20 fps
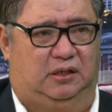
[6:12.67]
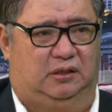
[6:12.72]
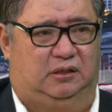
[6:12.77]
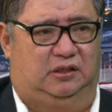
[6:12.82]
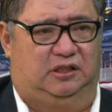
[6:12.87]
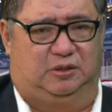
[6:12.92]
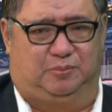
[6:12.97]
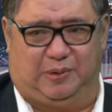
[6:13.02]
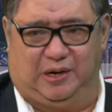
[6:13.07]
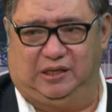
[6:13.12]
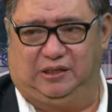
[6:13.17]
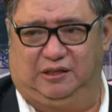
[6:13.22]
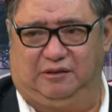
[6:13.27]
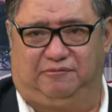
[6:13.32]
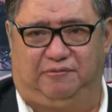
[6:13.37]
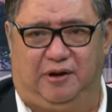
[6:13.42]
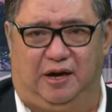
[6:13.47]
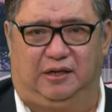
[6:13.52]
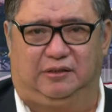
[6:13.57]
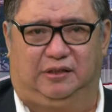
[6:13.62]
despite the
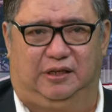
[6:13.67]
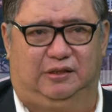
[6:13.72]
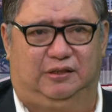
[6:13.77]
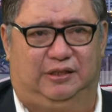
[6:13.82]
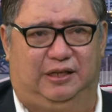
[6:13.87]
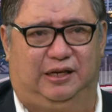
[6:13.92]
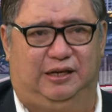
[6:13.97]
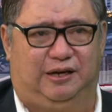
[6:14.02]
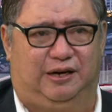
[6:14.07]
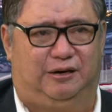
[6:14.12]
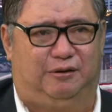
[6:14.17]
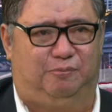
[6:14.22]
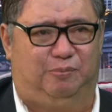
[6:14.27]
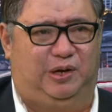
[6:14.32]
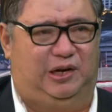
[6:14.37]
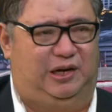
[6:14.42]
fact that they are